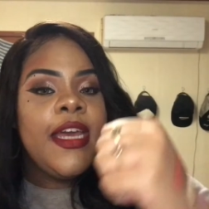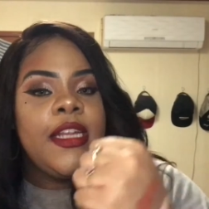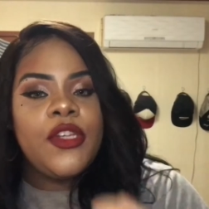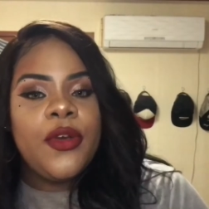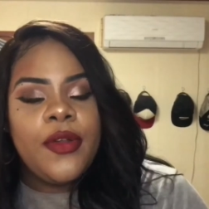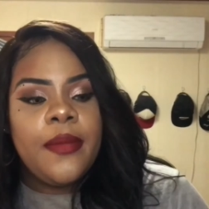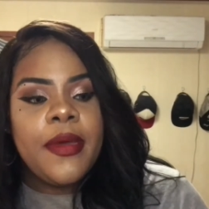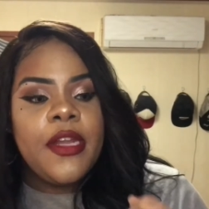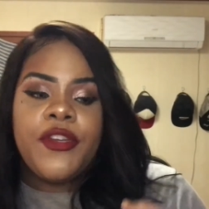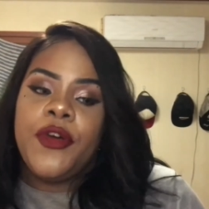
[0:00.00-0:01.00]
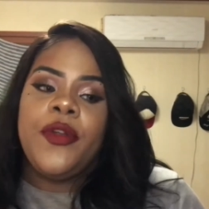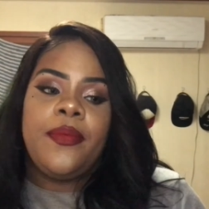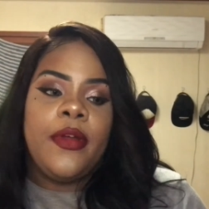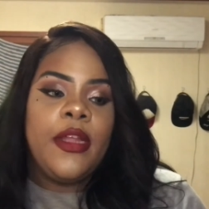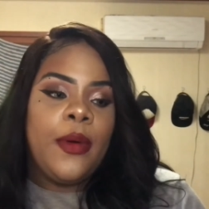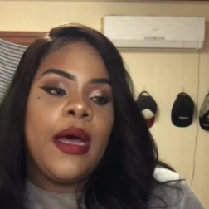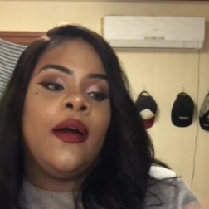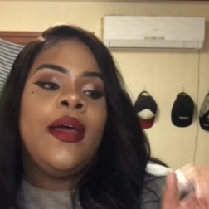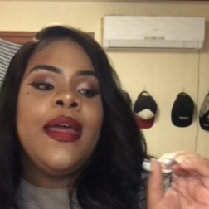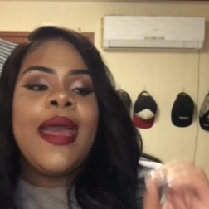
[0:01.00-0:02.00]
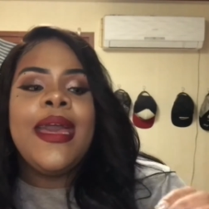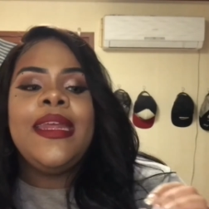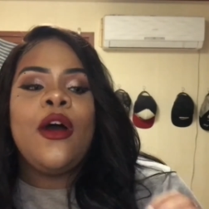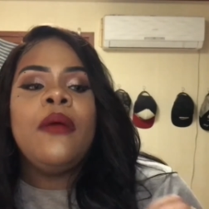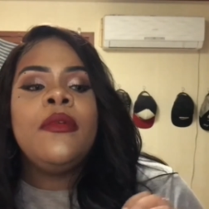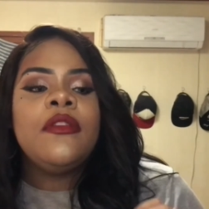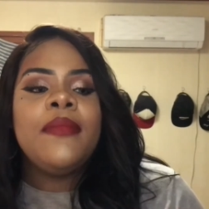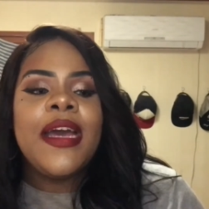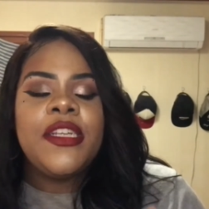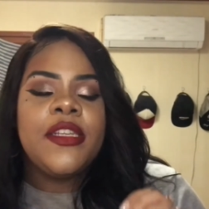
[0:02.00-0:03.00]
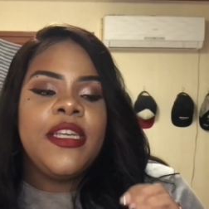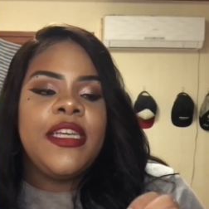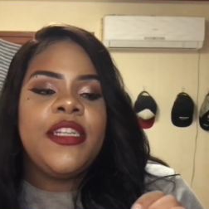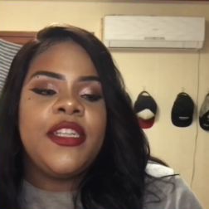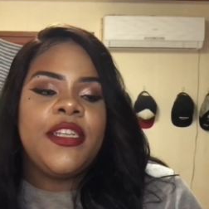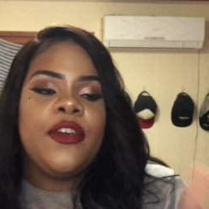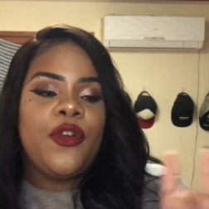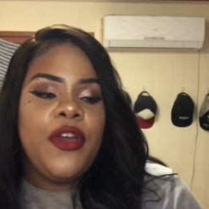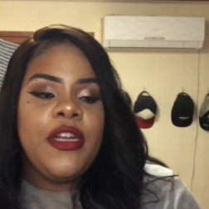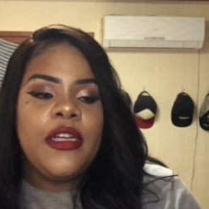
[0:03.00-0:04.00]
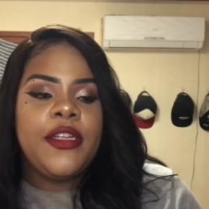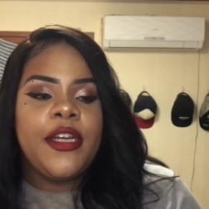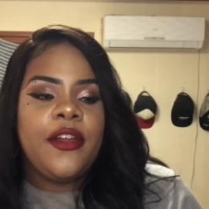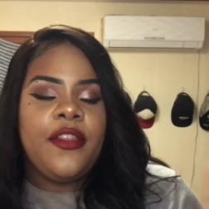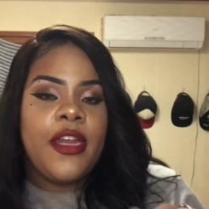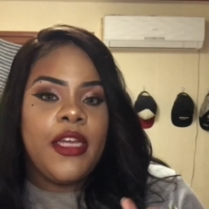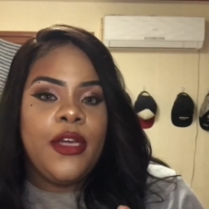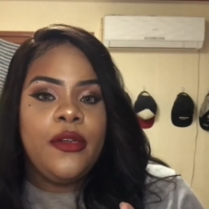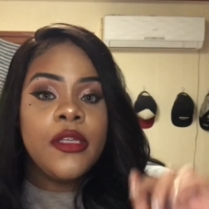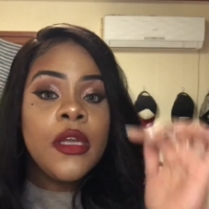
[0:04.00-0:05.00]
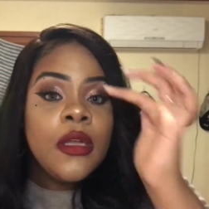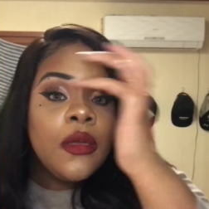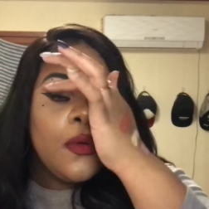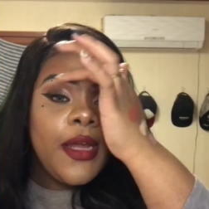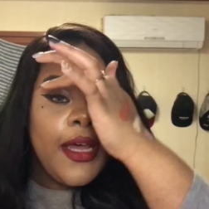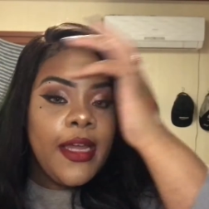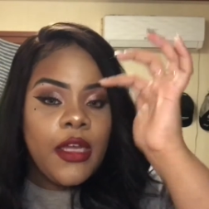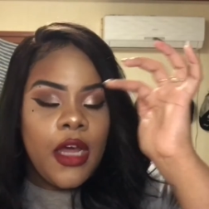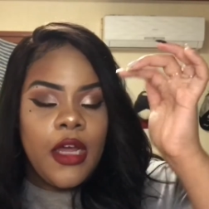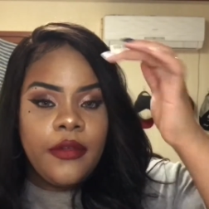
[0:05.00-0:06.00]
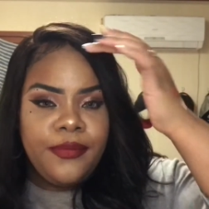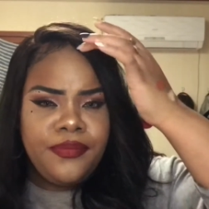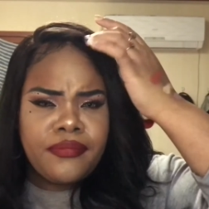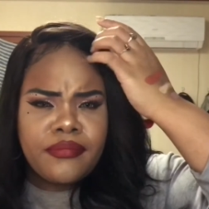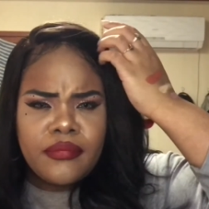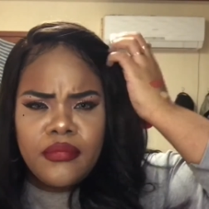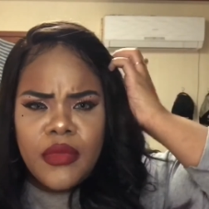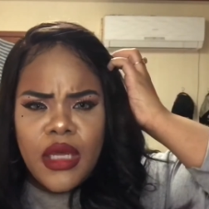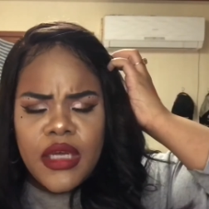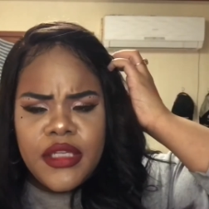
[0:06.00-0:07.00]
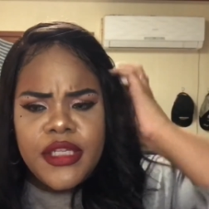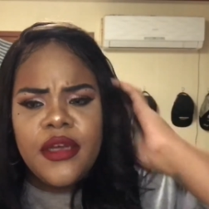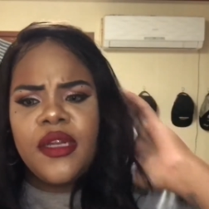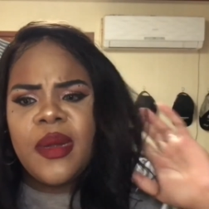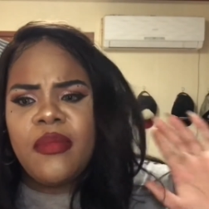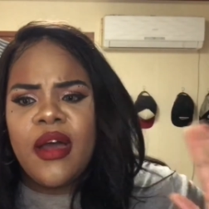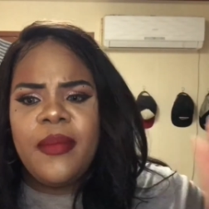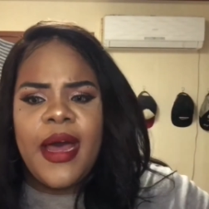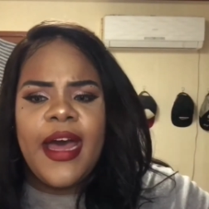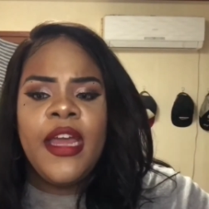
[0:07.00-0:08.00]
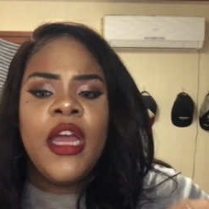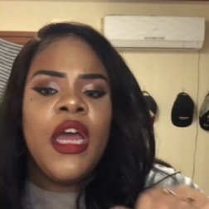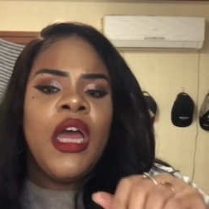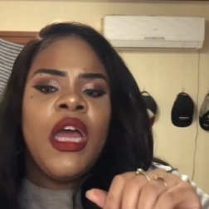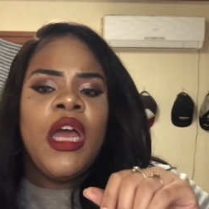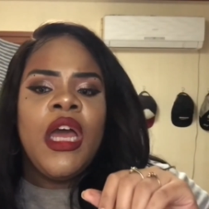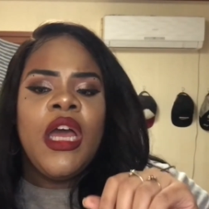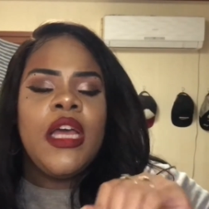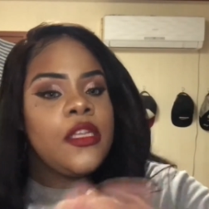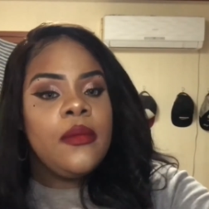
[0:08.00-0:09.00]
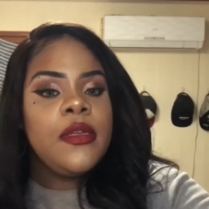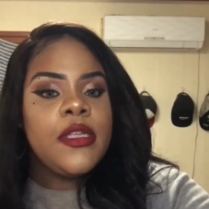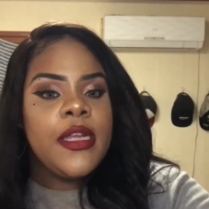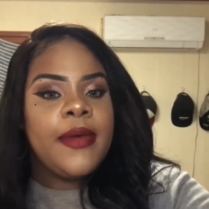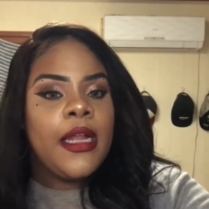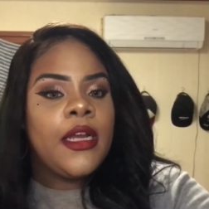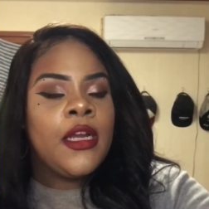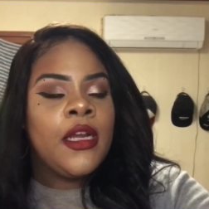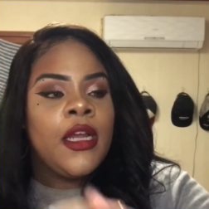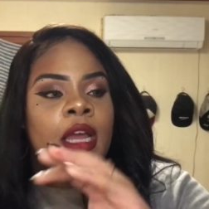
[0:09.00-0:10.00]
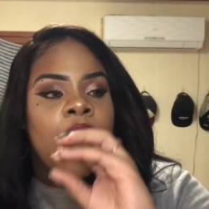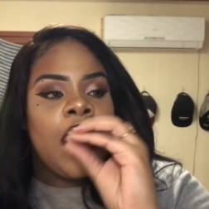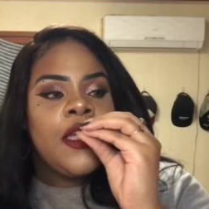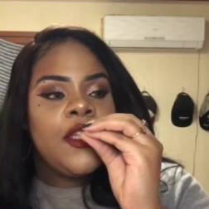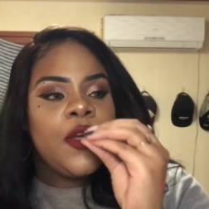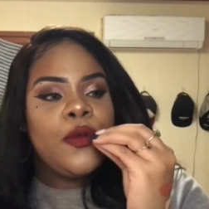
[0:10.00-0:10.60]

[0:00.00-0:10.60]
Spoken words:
it showed up, and it showed up really well, and it almost matches the Korean concealer that I use when I conceal under my brow and my eye. It's almost the same color, so